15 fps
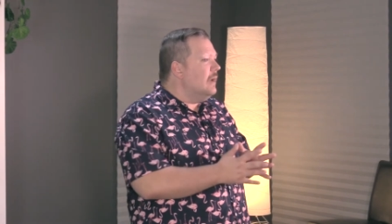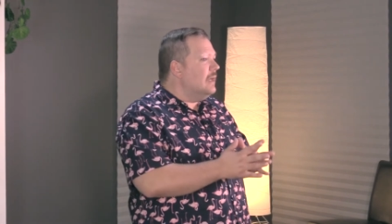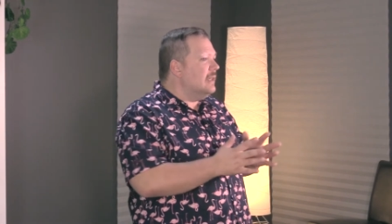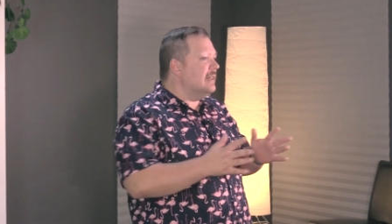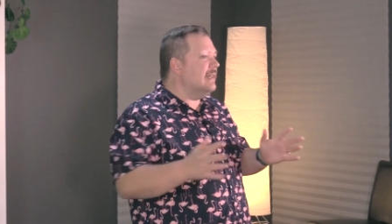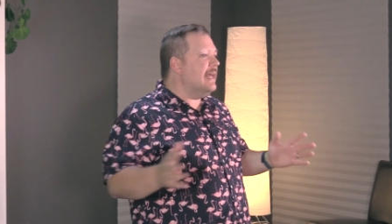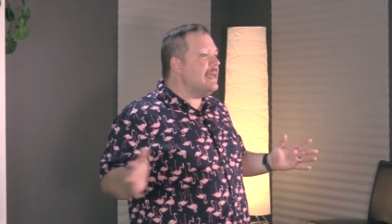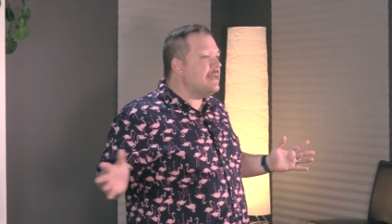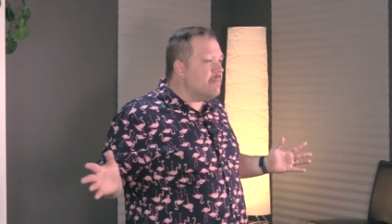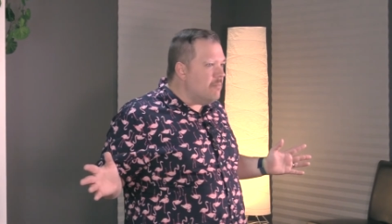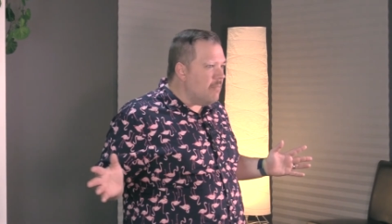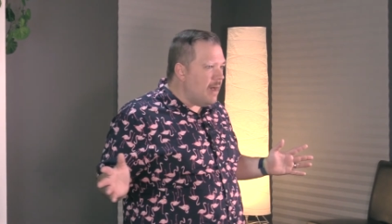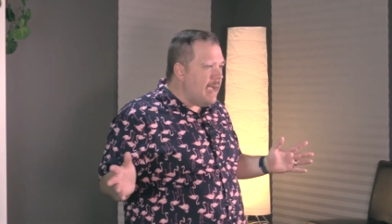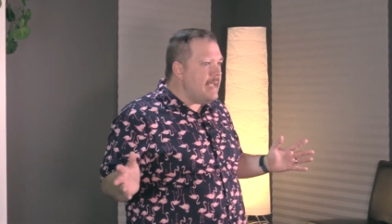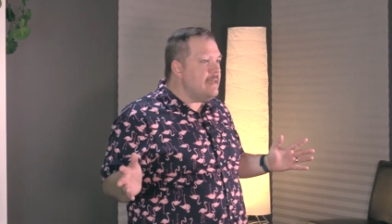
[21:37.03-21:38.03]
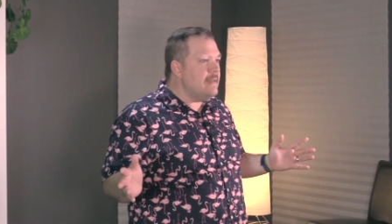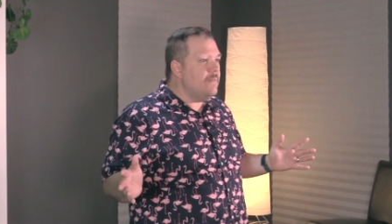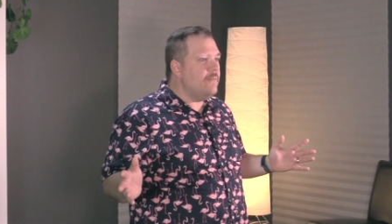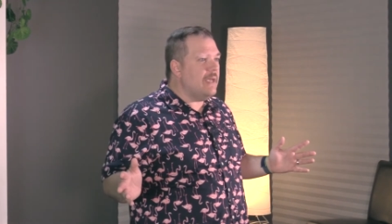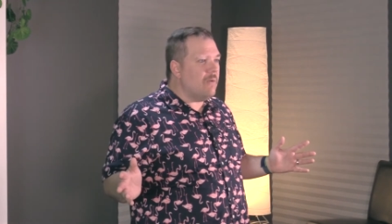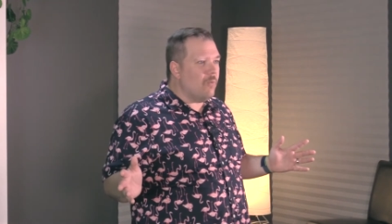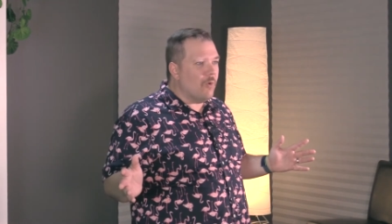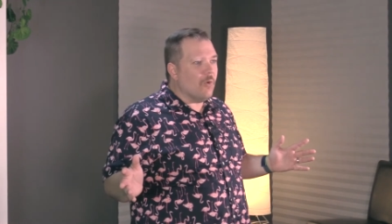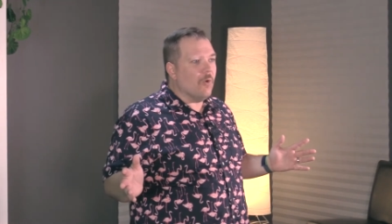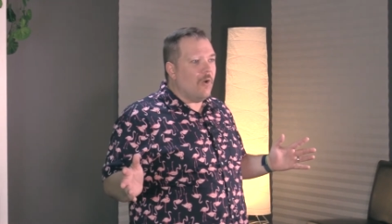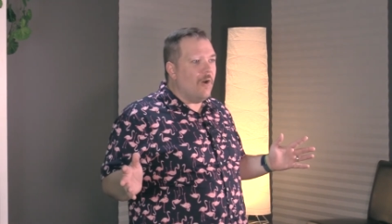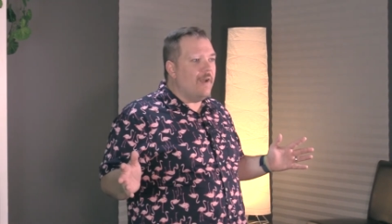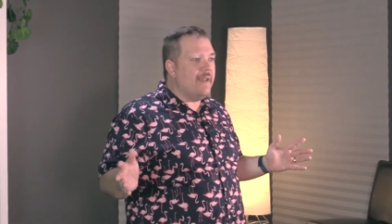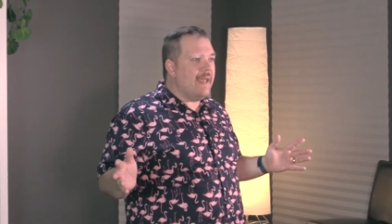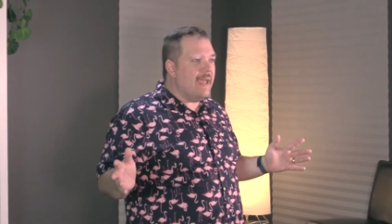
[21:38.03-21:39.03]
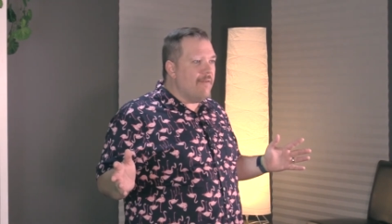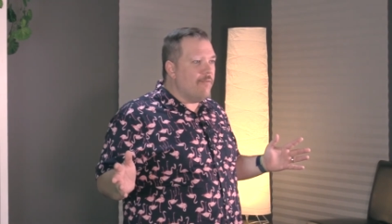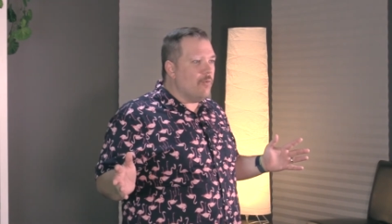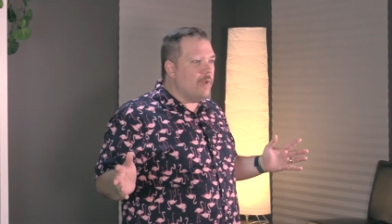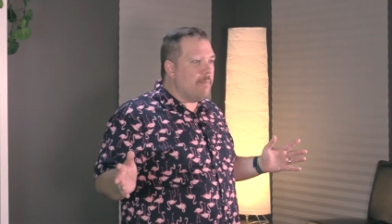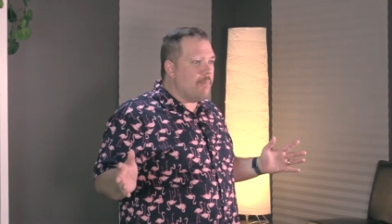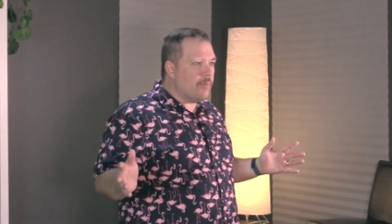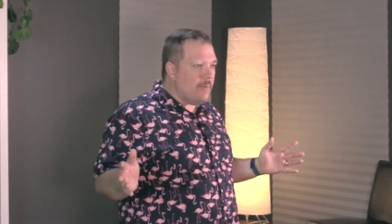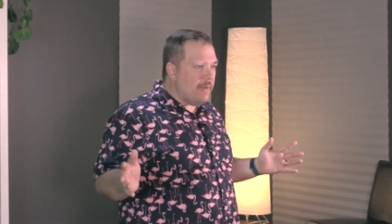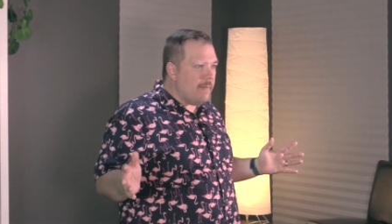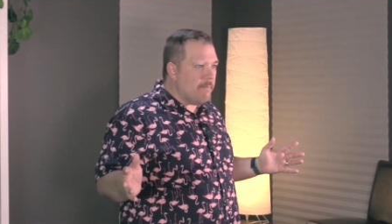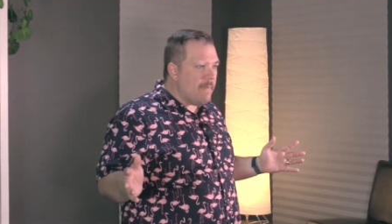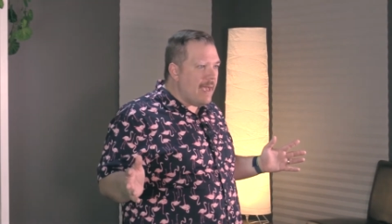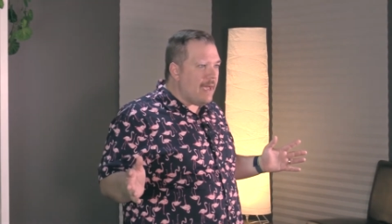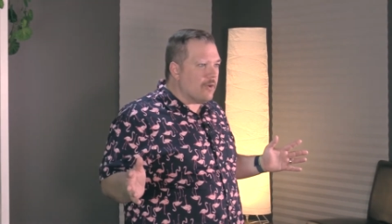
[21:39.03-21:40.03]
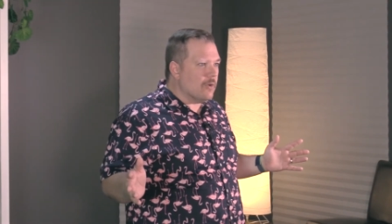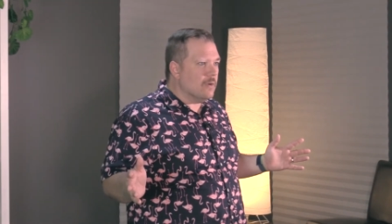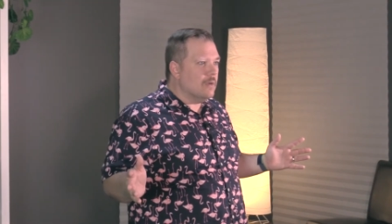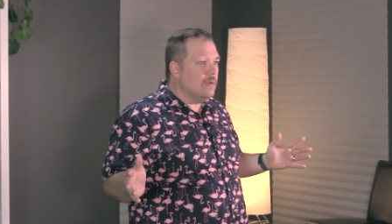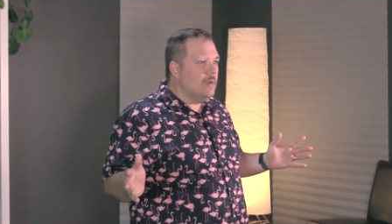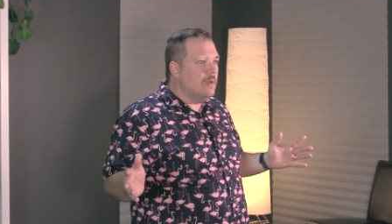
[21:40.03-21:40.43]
like minded they were on every matter